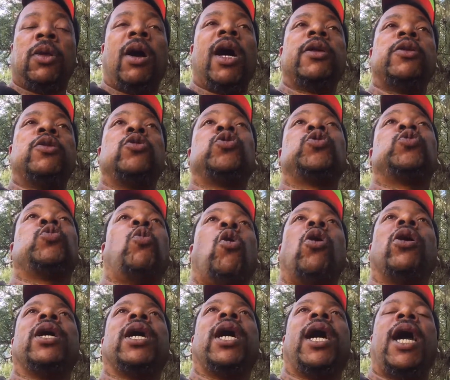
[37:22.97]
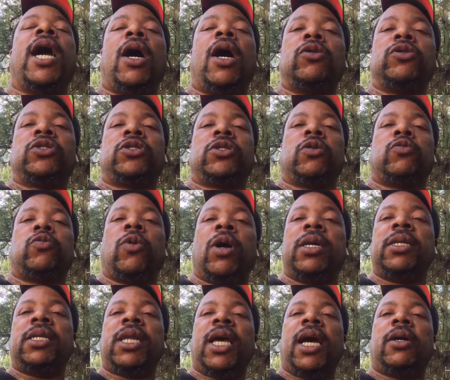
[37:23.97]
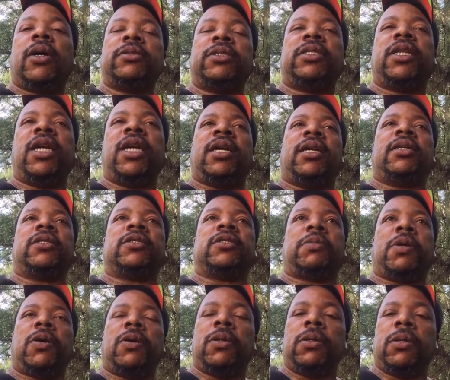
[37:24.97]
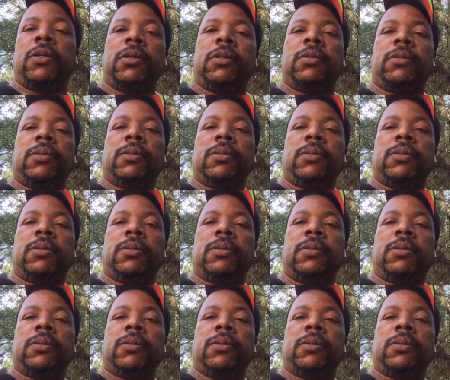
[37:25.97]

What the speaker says: Yo, I use walker hounds to run down deers, bro.